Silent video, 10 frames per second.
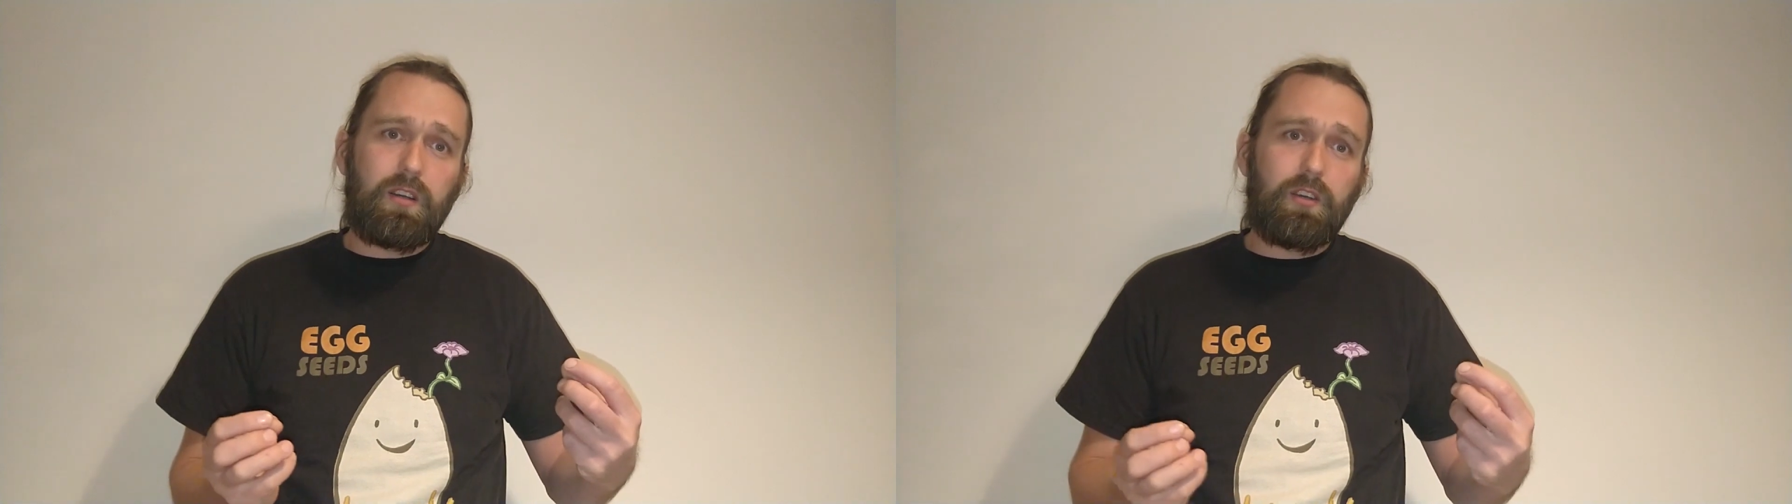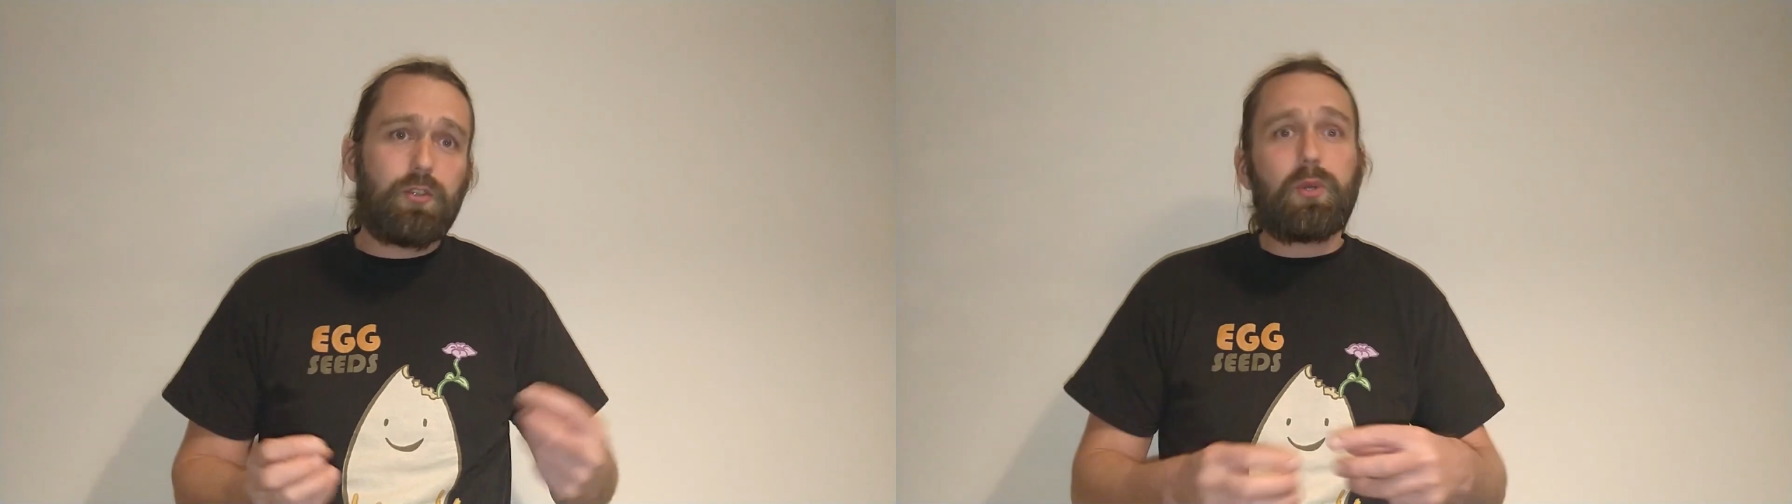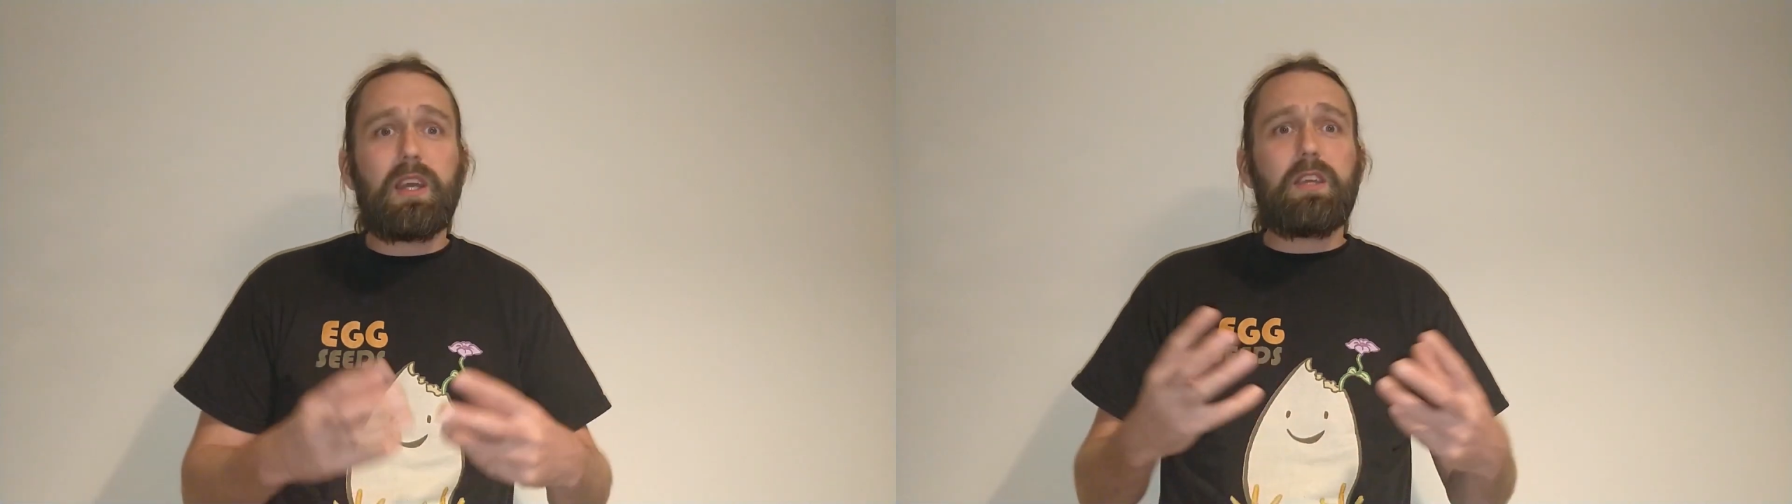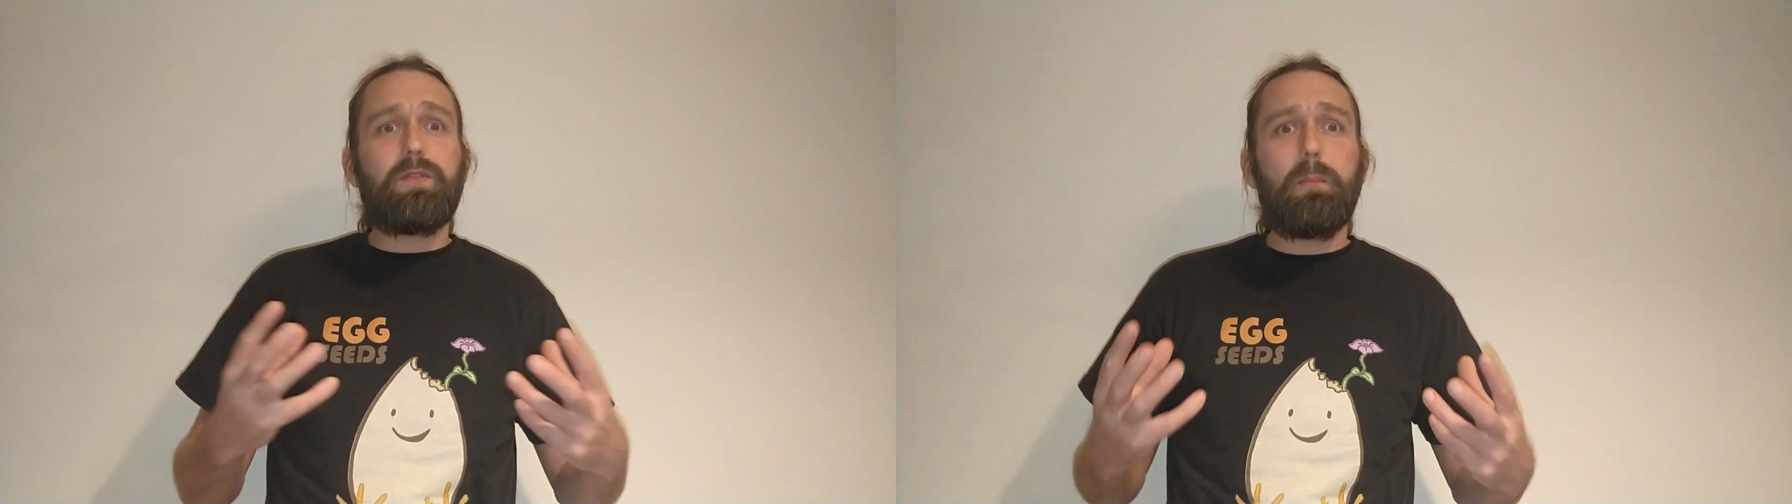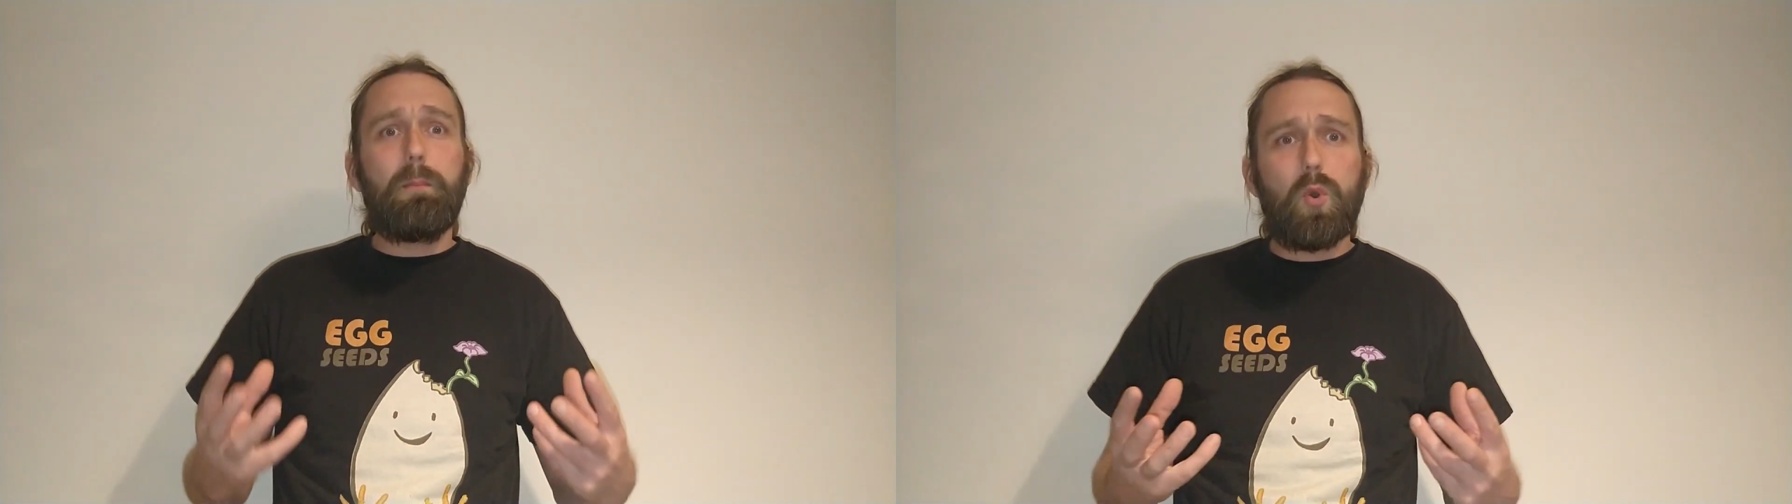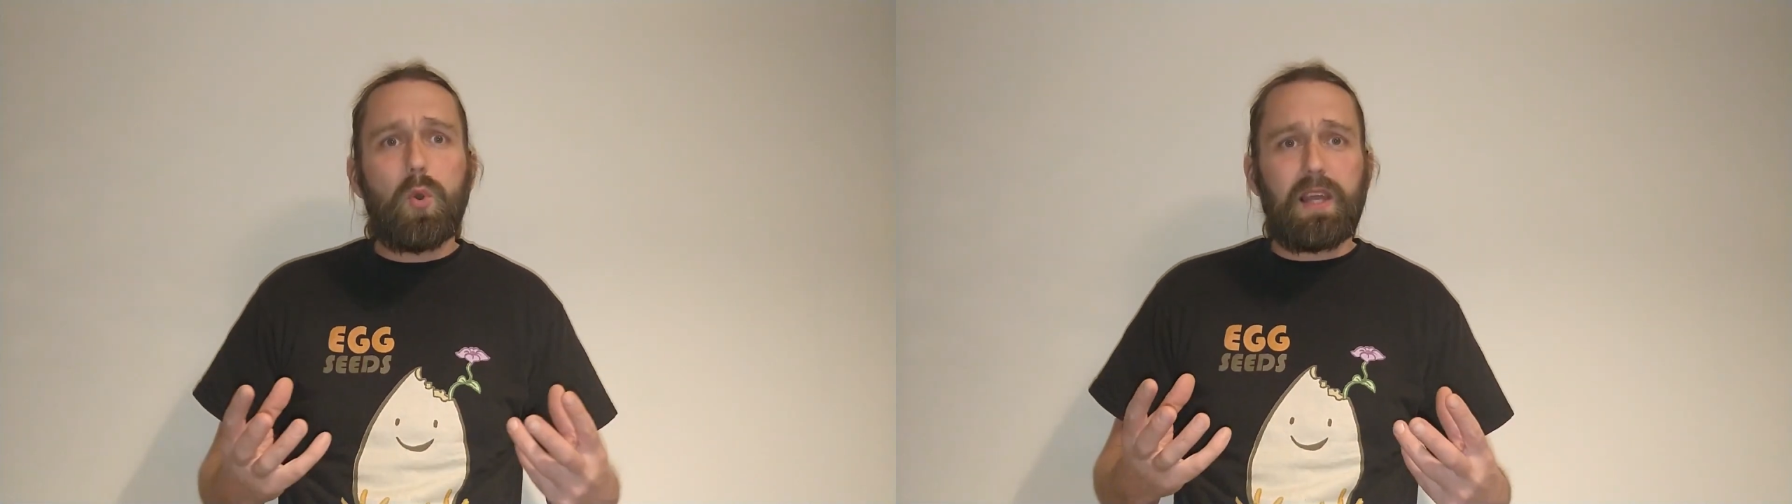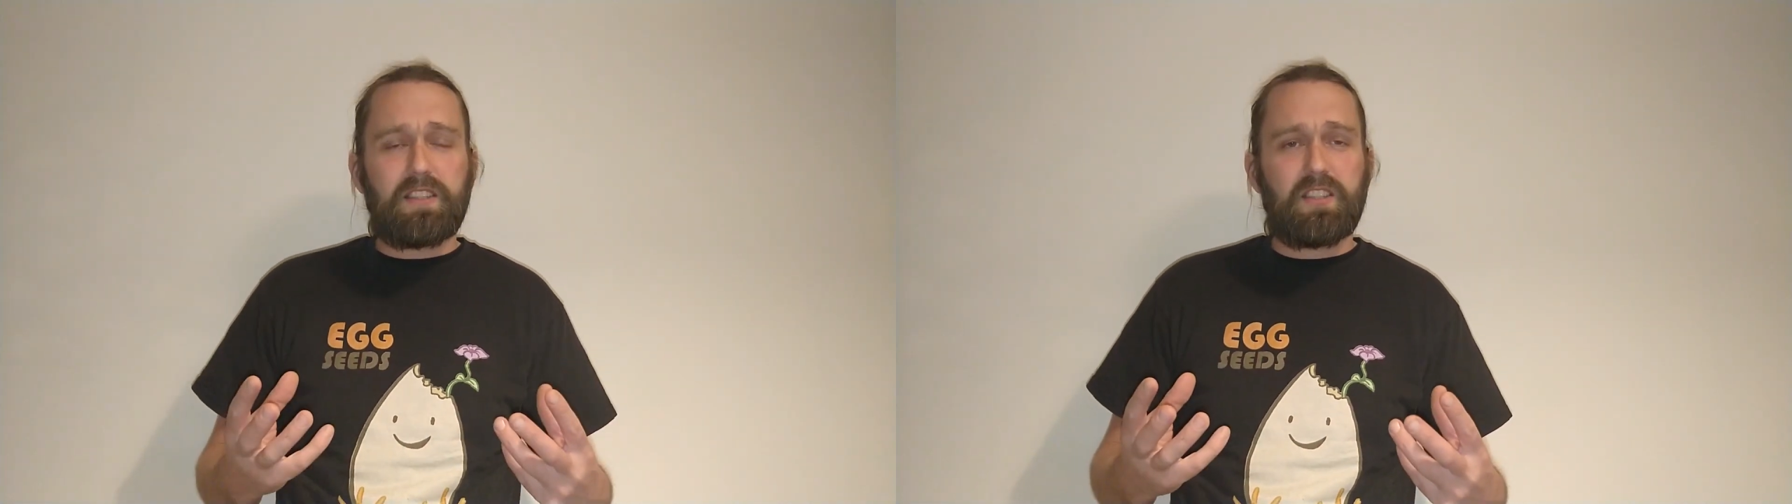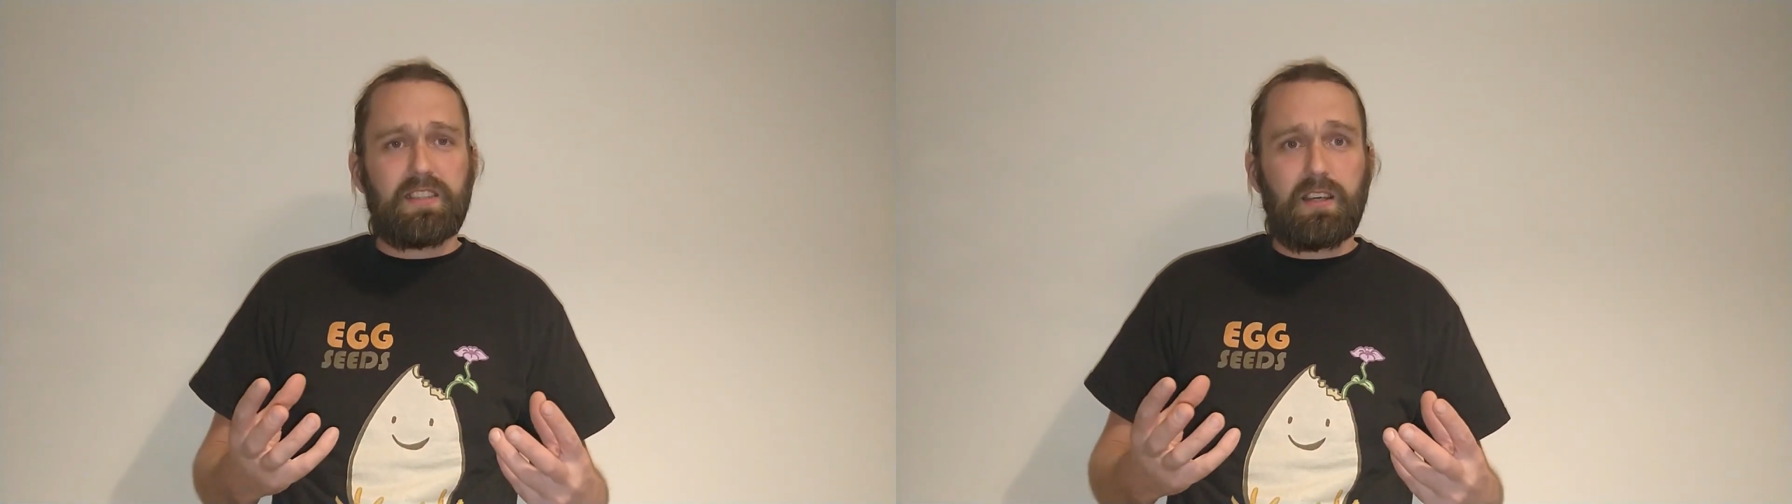you'll get even more
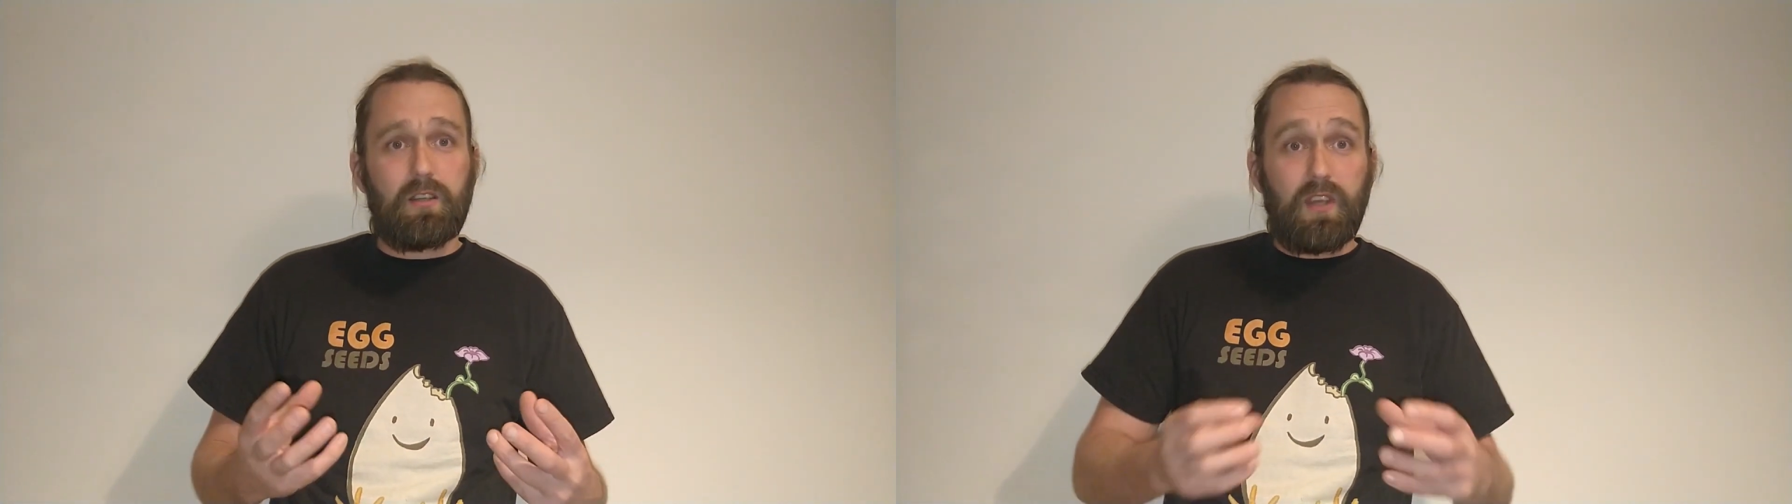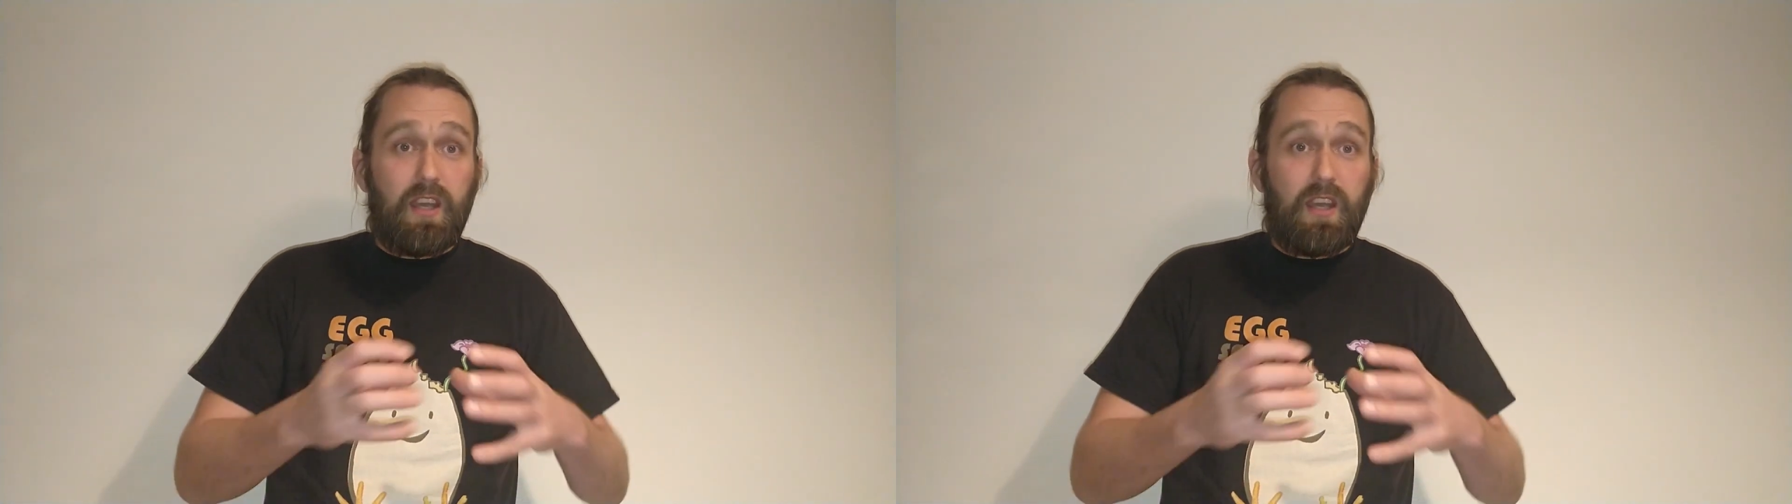lettuce out of it,